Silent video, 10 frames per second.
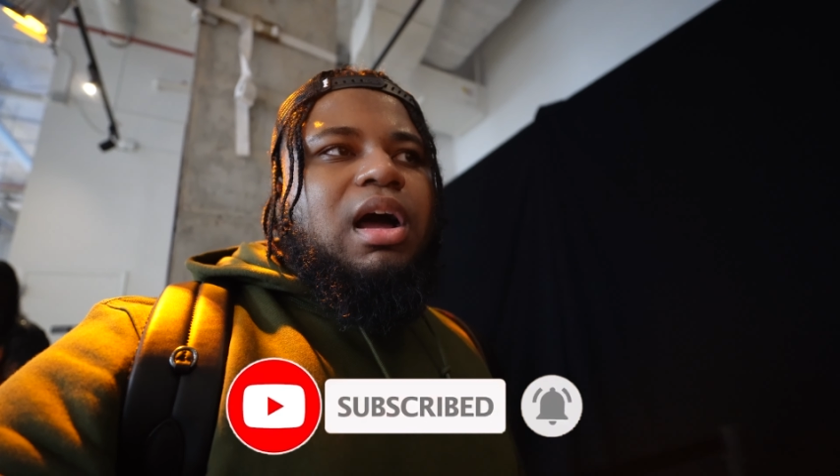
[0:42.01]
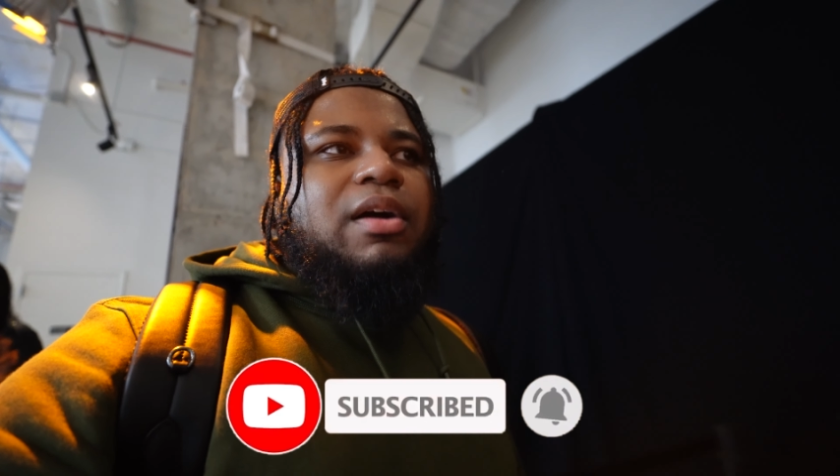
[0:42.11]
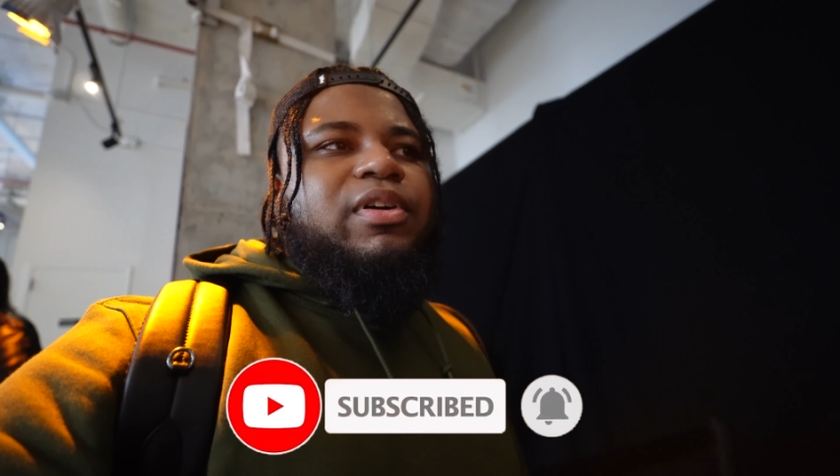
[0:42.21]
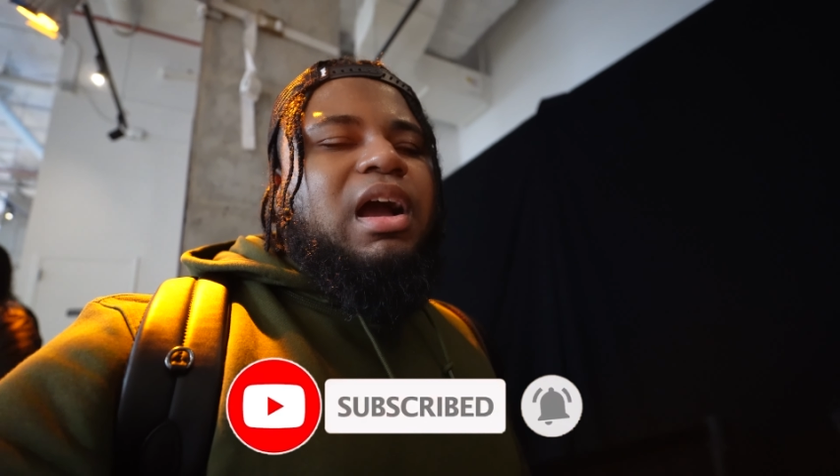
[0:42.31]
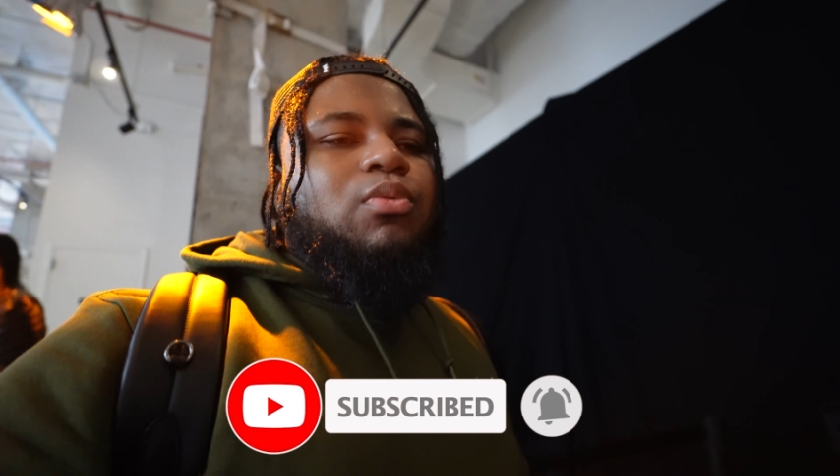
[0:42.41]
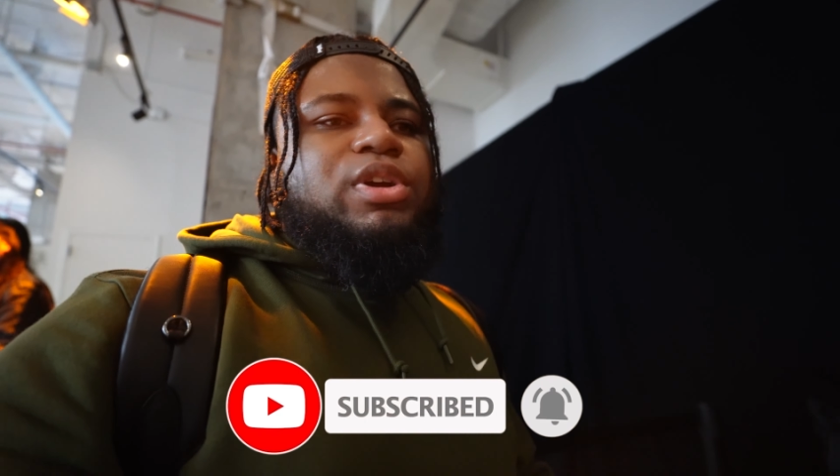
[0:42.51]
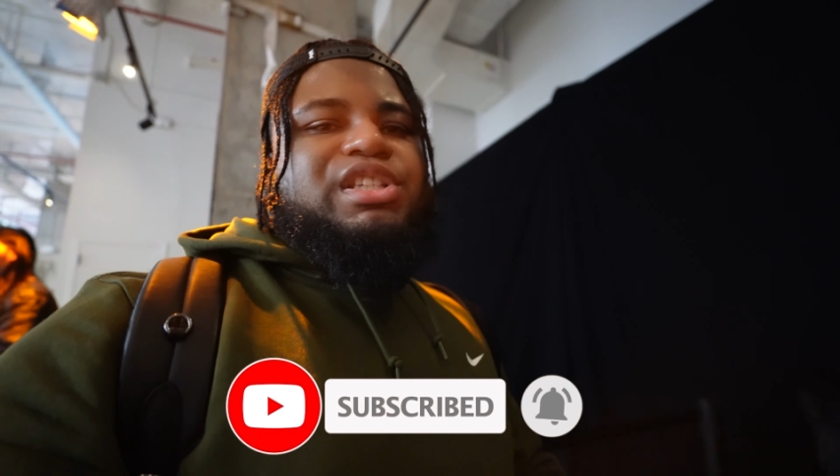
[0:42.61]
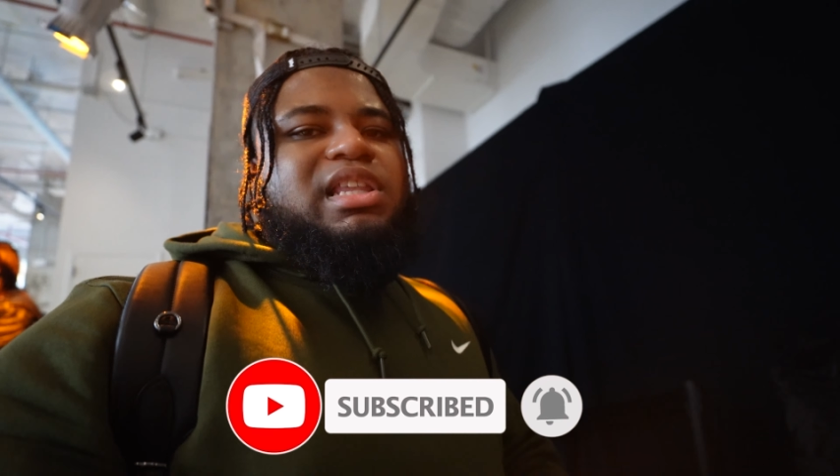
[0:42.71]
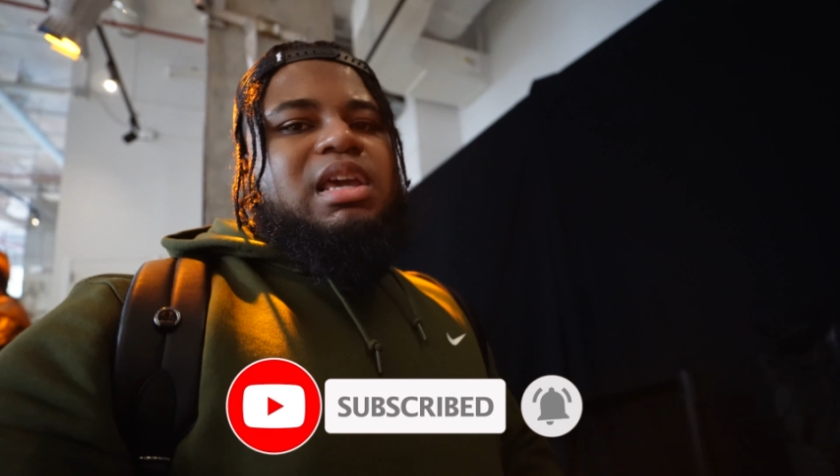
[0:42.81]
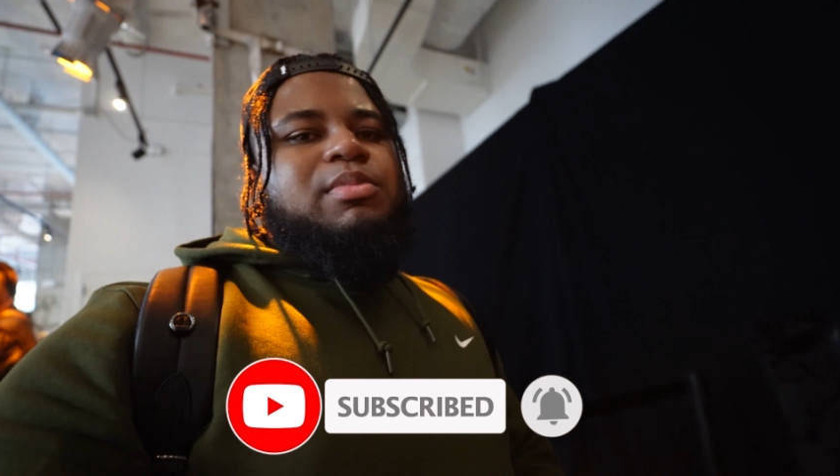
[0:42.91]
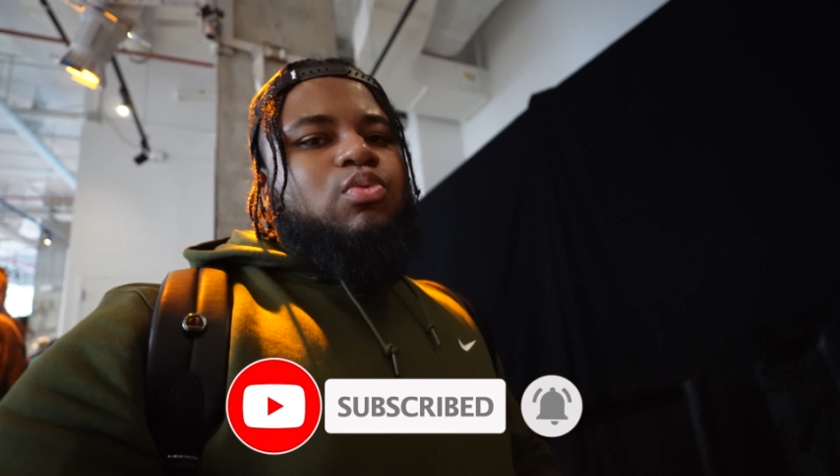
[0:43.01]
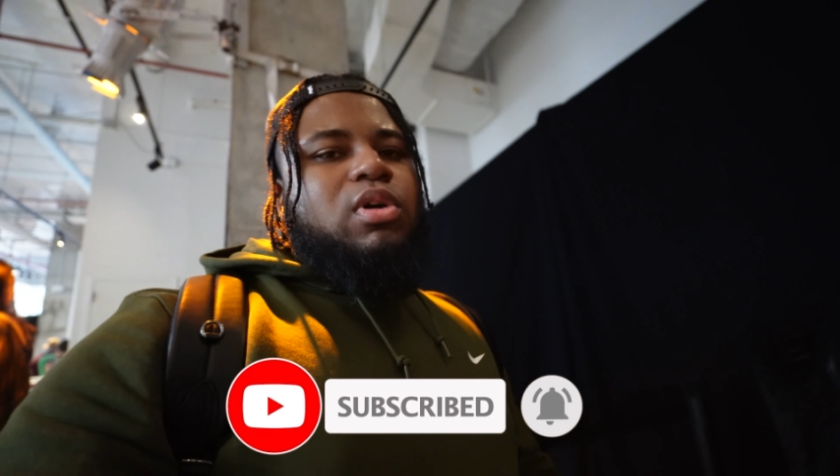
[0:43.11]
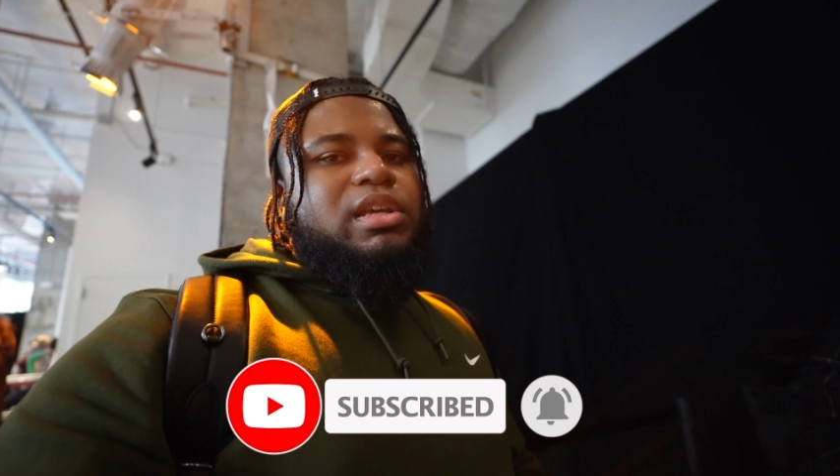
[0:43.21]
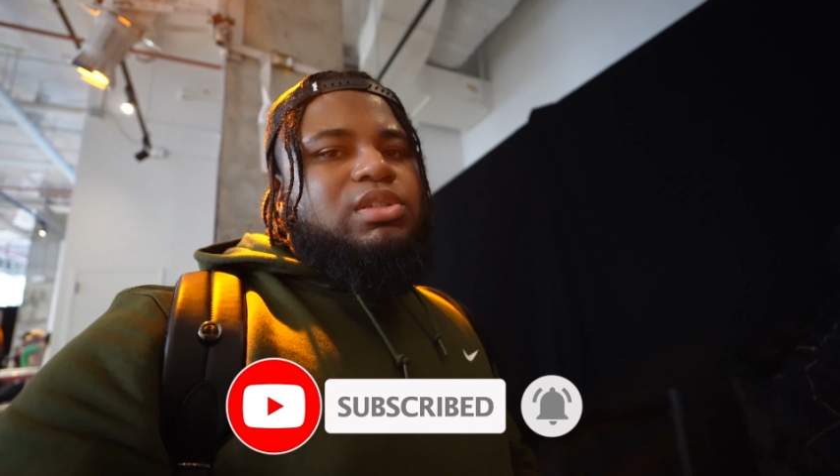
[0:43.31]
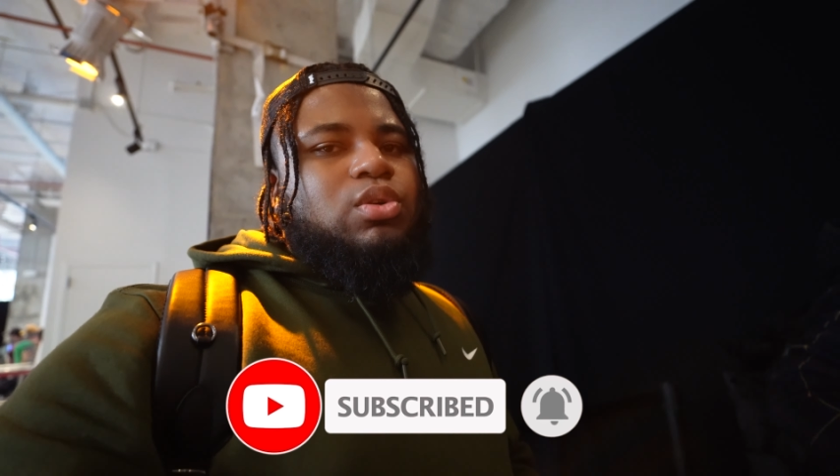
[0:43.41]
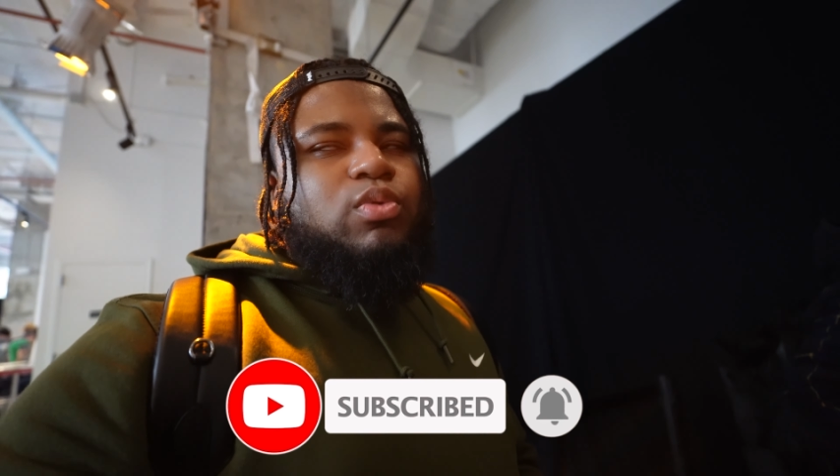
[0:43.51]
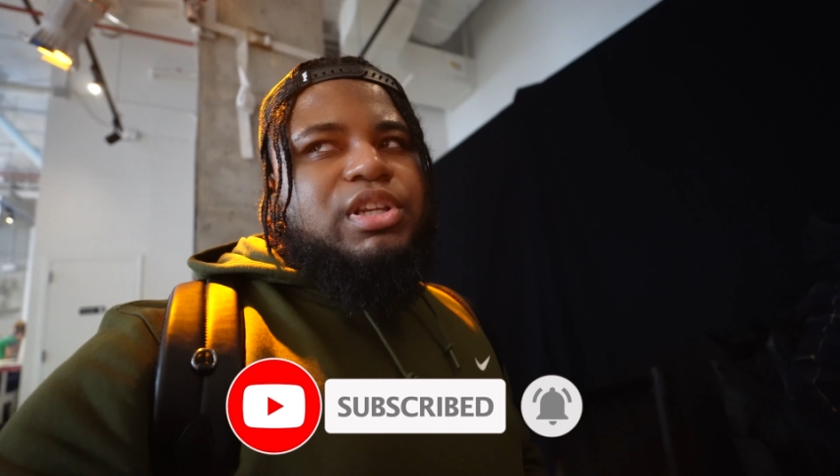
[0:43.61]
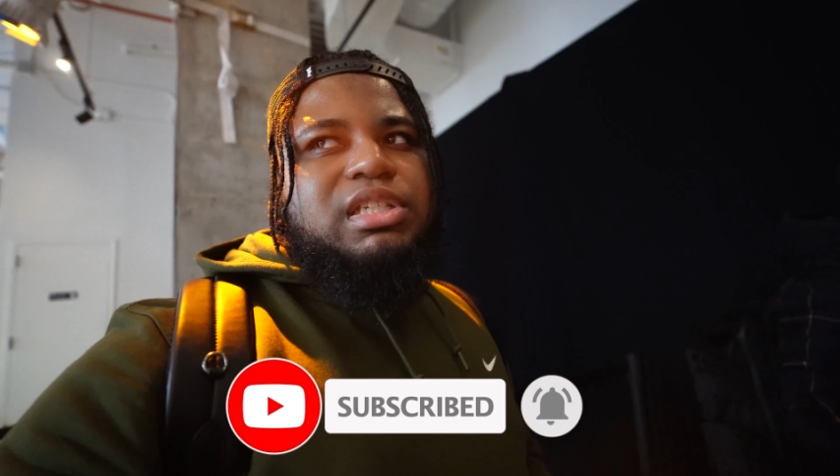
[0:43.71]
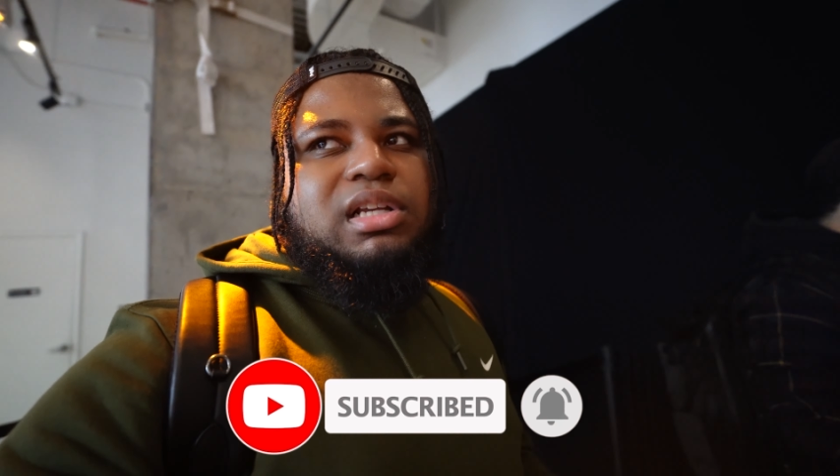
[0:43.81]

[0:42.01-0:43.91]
I forgot which theme it was or which